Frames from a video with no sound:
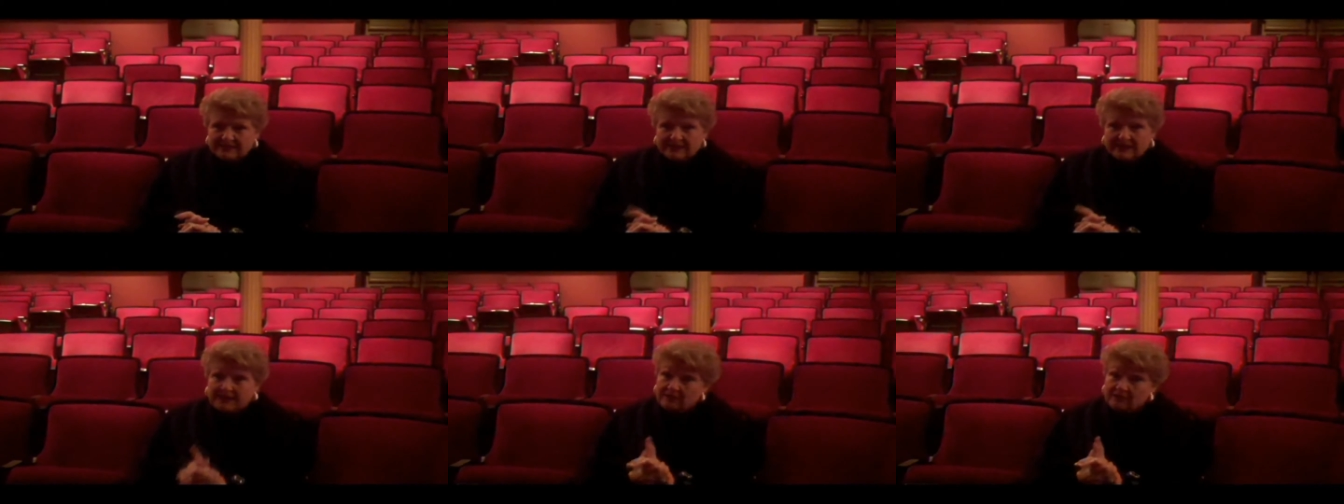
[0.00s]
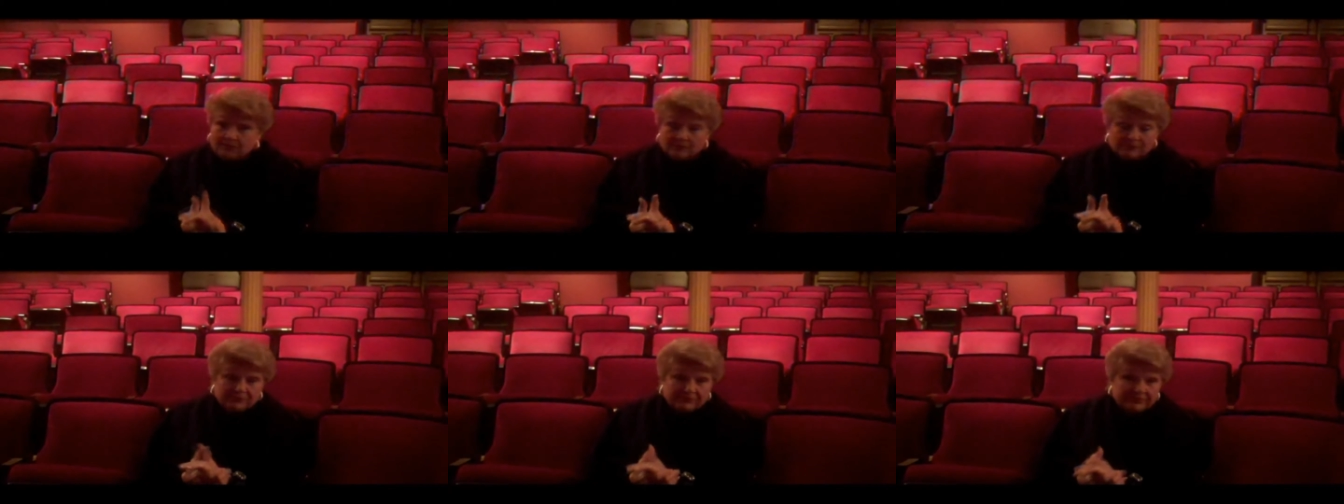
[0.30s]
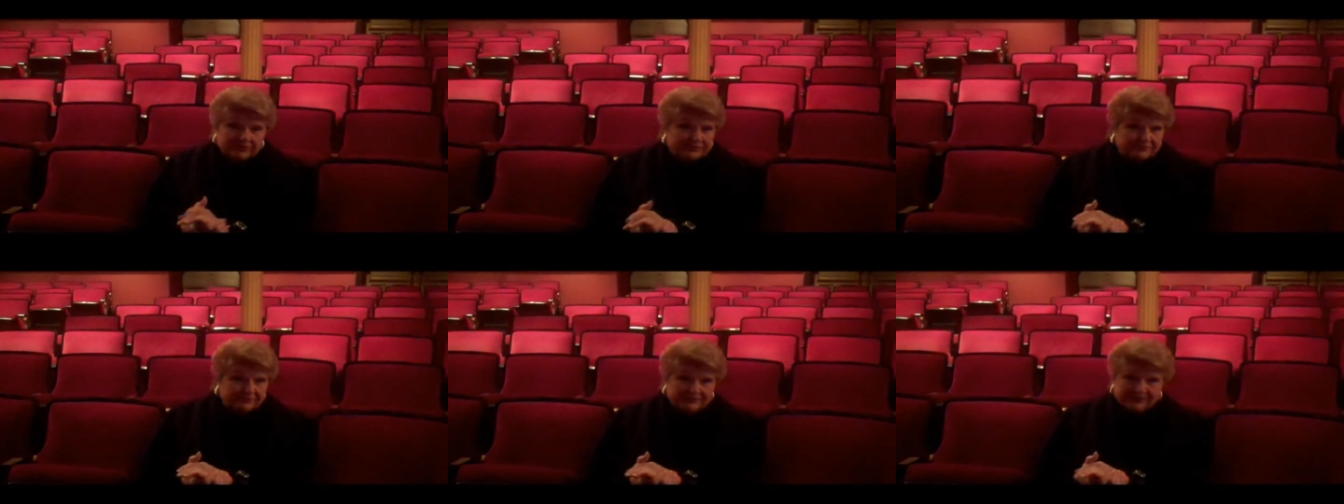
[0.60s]
and I hope
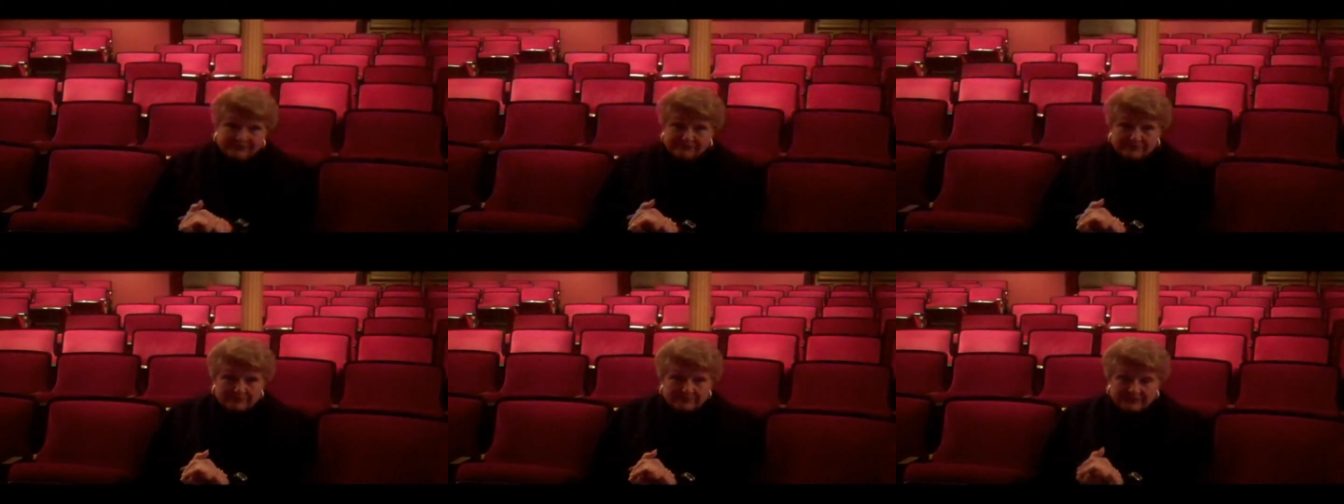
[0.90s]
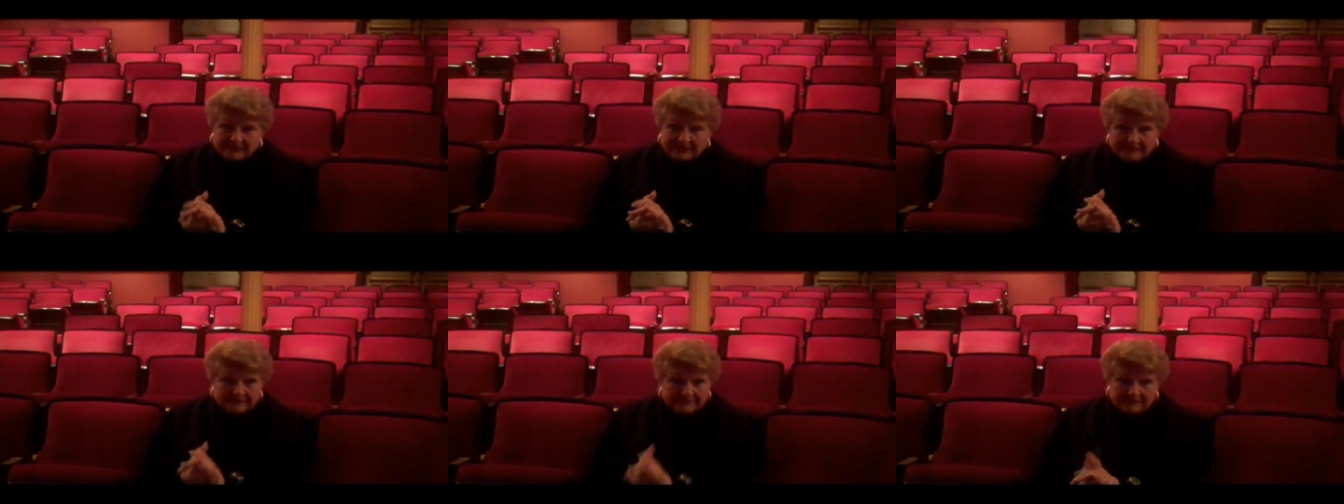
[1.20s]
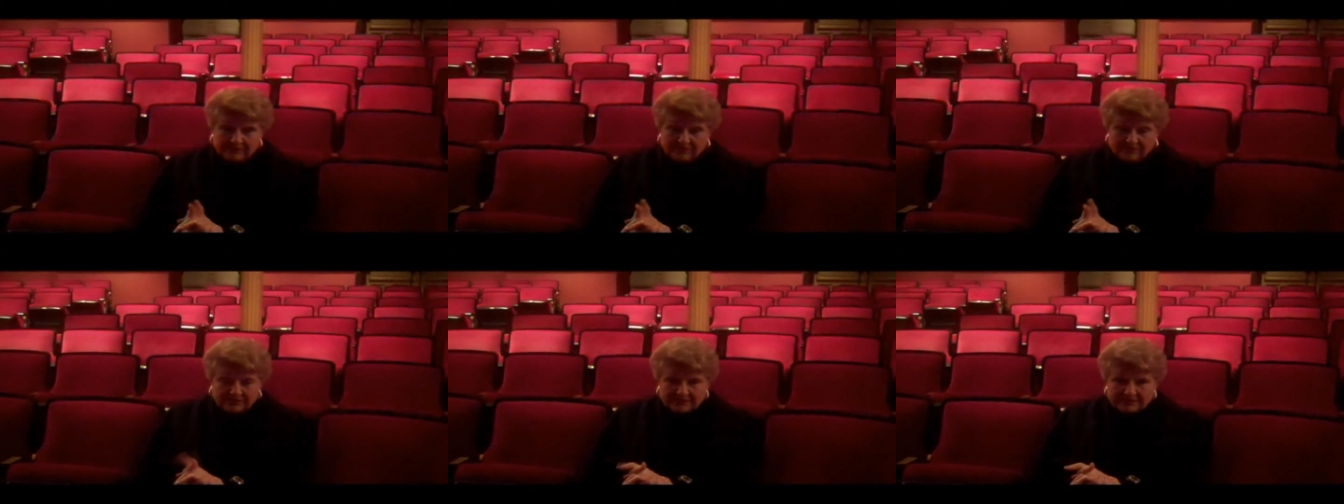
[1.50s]
with everybody in
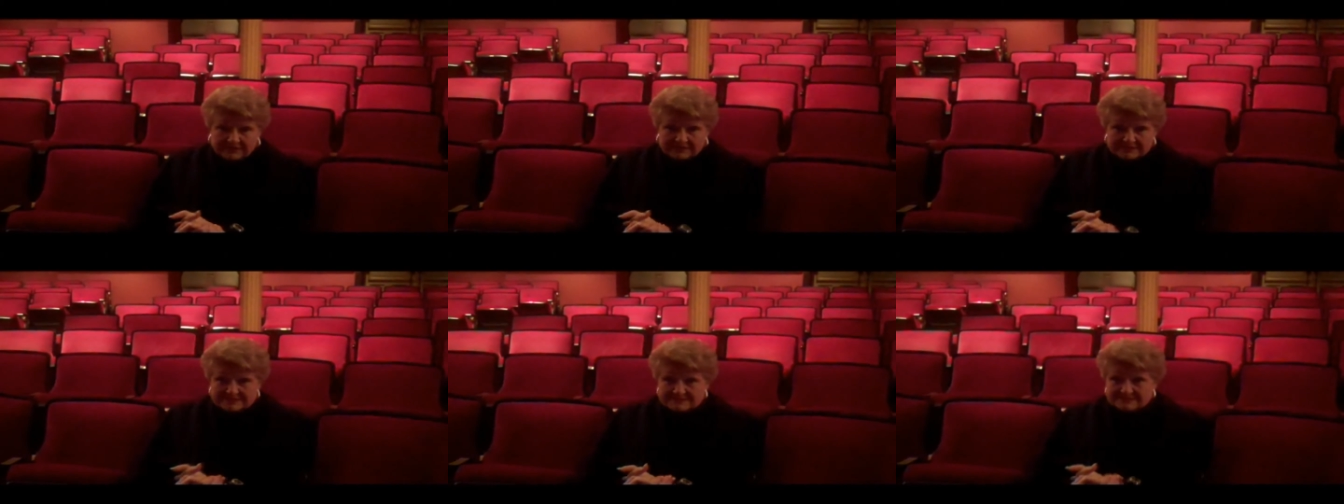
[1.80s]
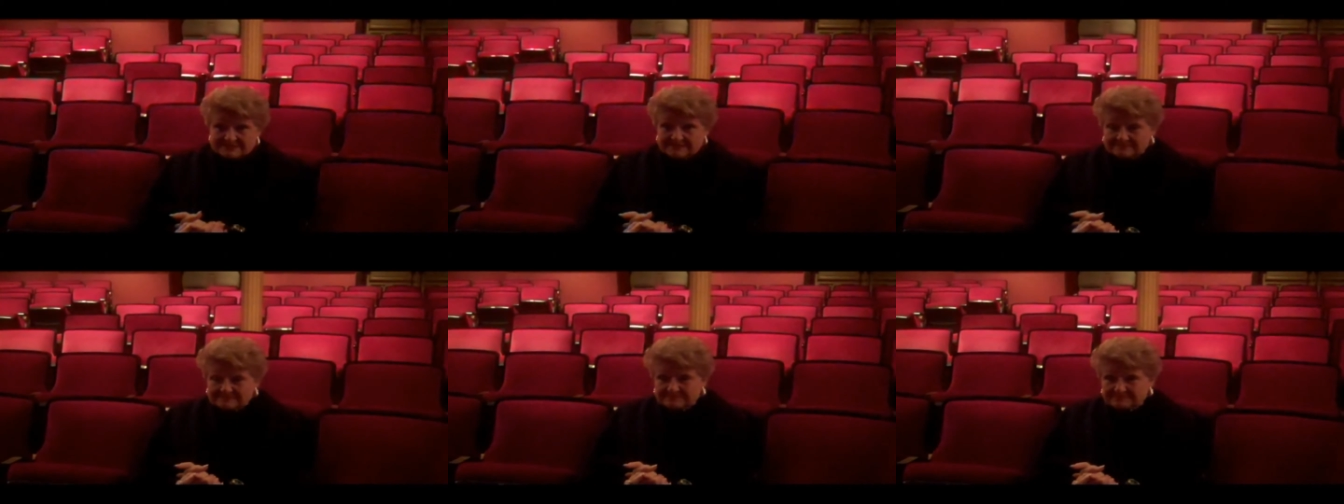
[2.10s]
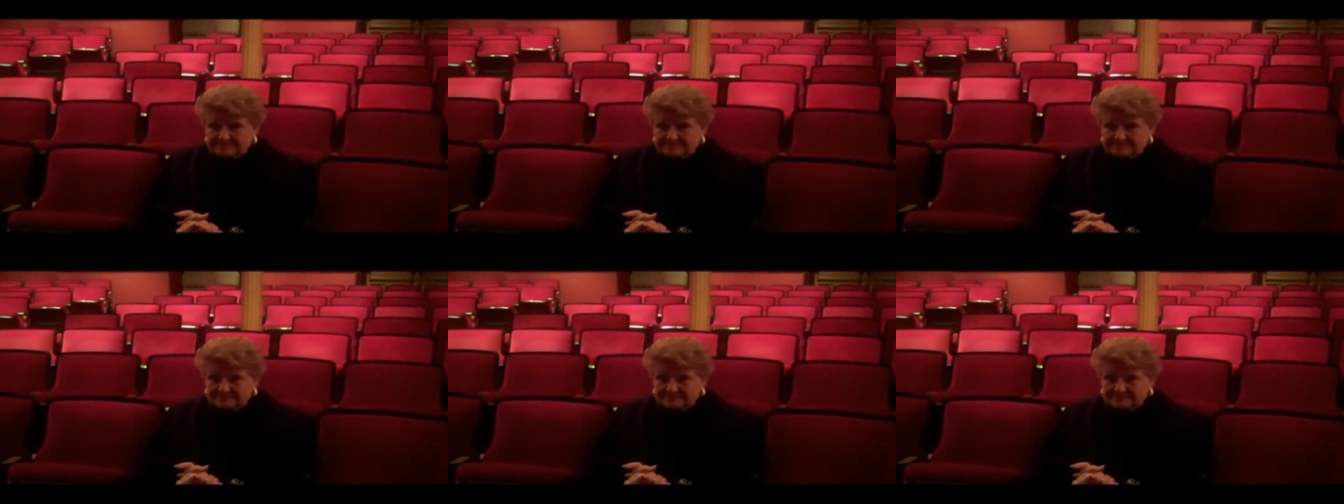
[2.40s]
the audience.